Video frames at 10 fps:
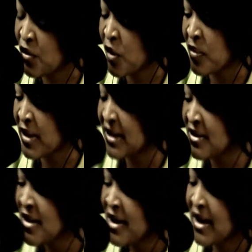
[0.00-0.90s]

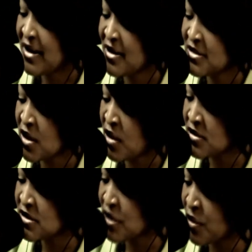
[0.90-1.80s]
Incorporated, and it is
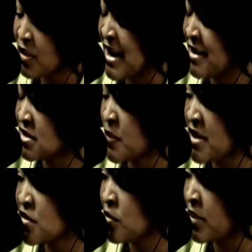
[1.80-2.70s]
also
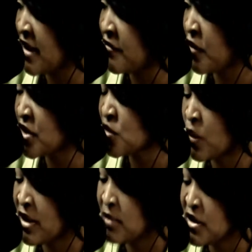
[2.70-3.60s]
sponsored by Fresh
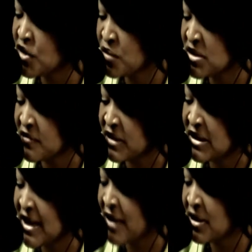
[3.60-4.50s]
Wind Ministries of
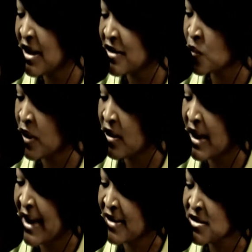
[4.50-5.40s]
Lee County, as
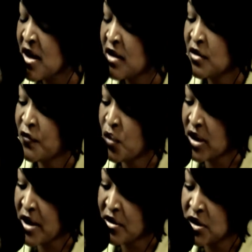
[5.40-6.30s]
well as the
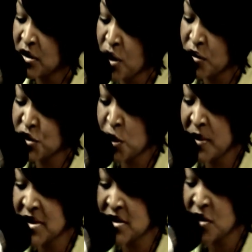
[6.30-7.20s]
Fort Lauderdale
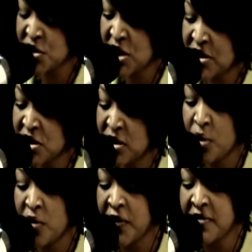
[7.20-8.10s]
Longshoremen's Association,
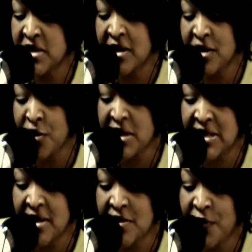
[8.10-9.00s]
Local
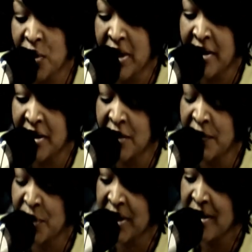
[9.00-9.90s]
1536, Fort Lauderdale,
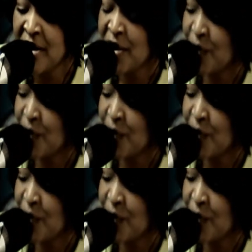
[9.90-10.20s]
Florida.